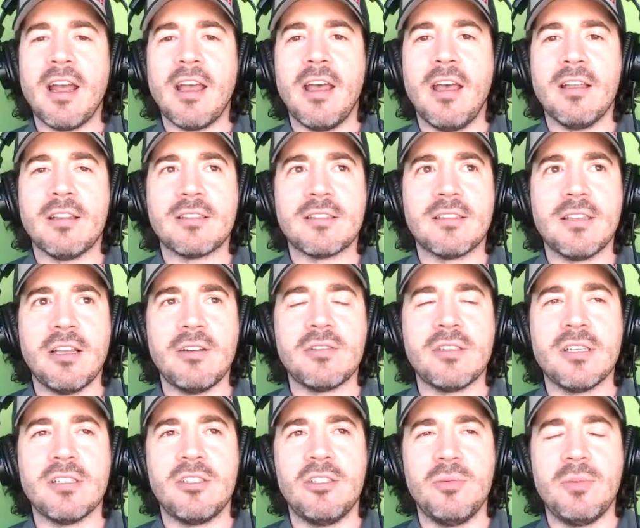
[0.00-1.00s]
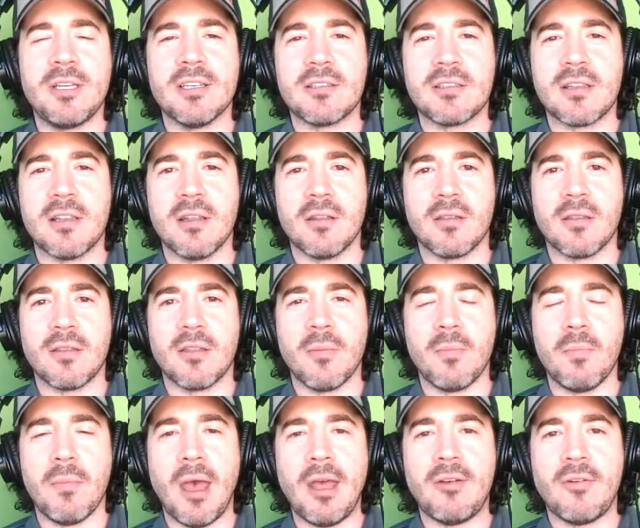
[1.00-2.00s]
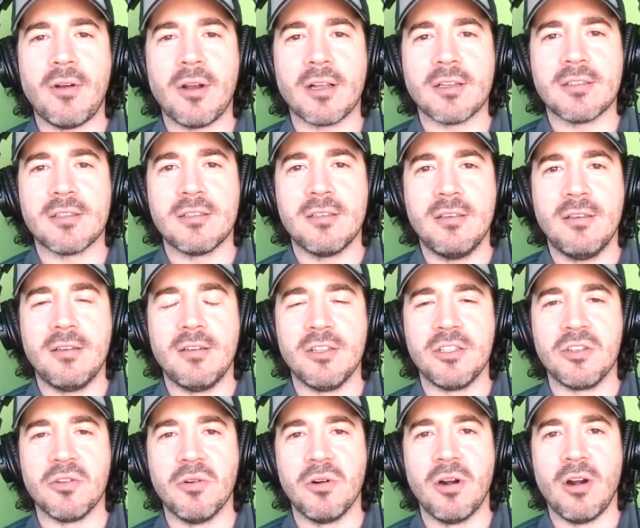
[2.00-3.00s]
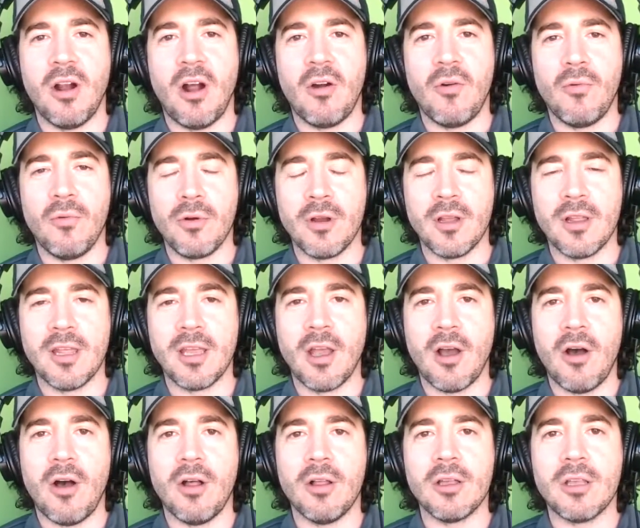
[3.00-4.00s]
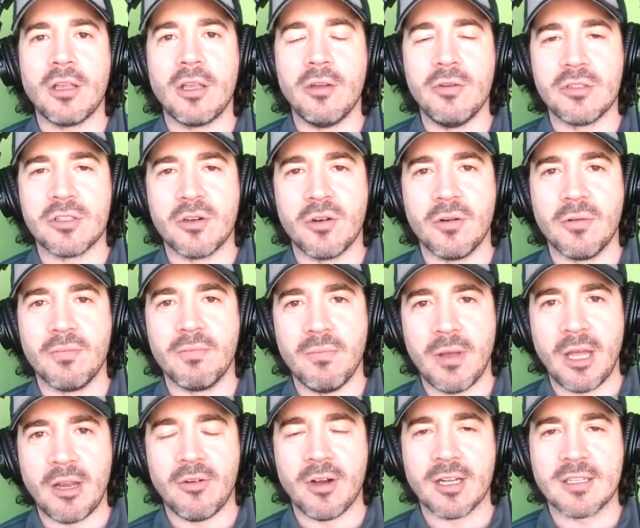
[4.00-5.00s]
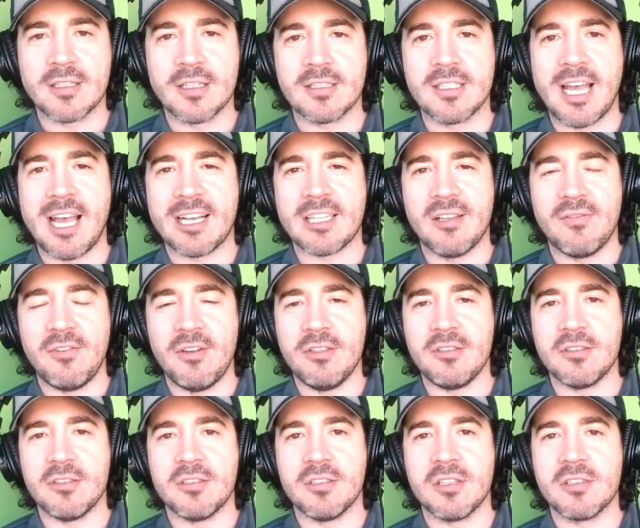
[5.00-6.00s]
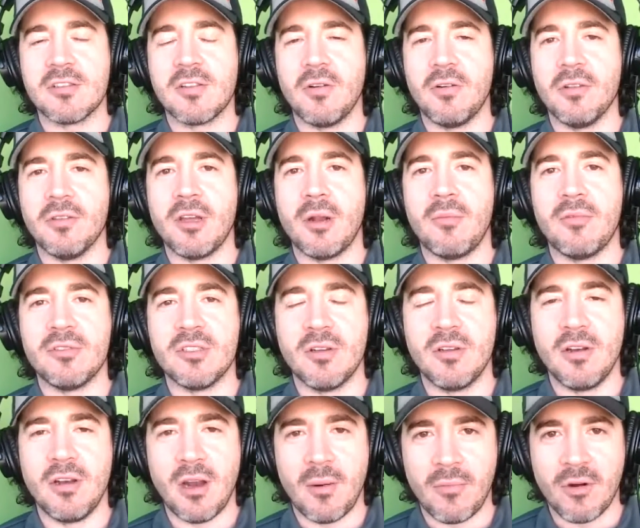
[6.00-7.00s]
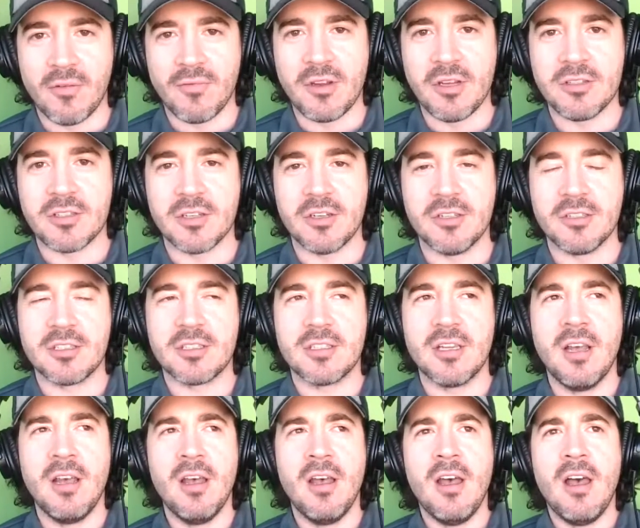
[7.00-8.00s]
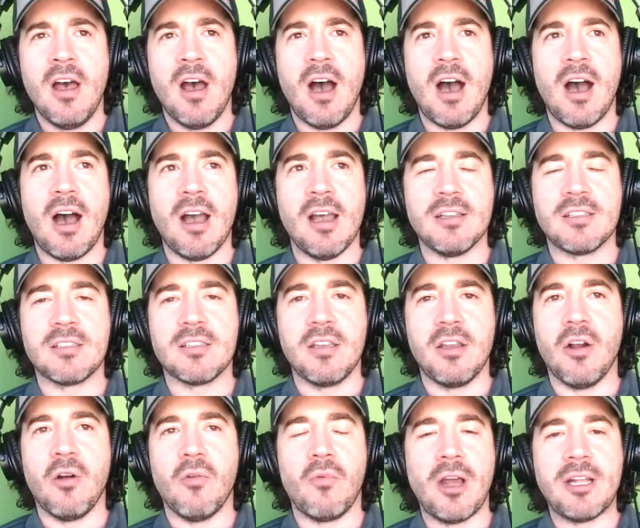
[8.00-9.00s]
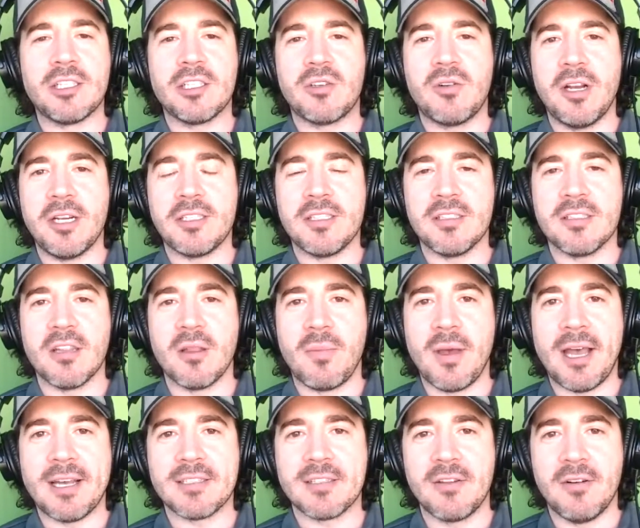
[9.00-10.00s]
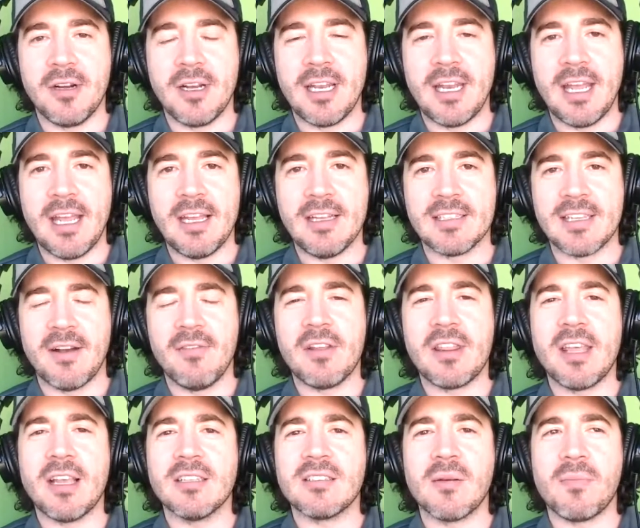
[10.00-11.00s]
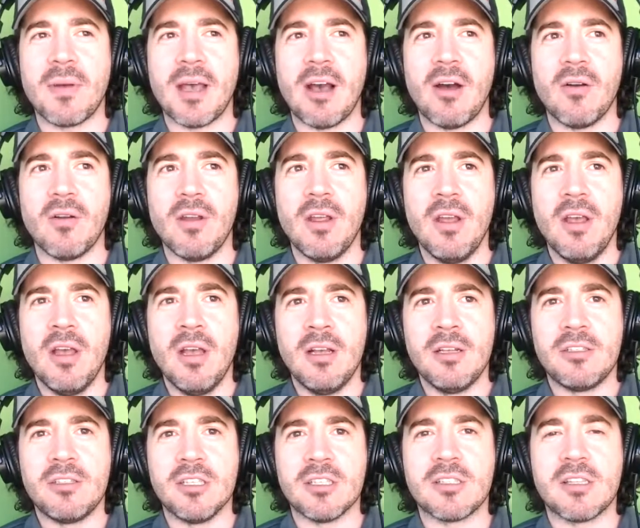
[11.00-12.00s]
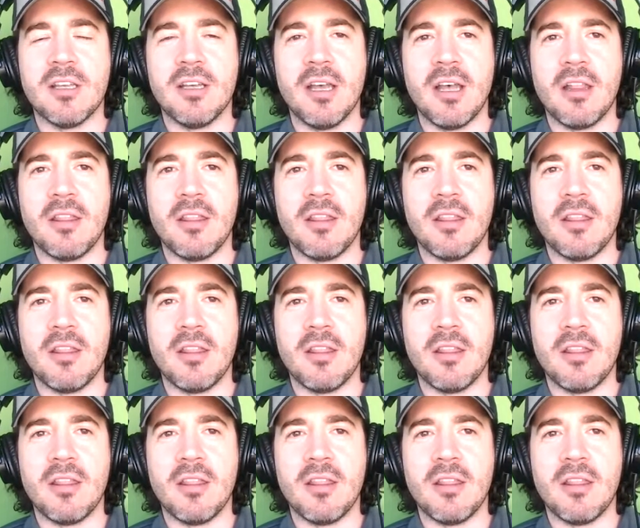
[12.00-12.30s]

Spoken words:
it's interesting too, because the metrics du jour are really all user metrics. It's active users, it's total number of users, it's registrations in the past 30 days. Everything is about just the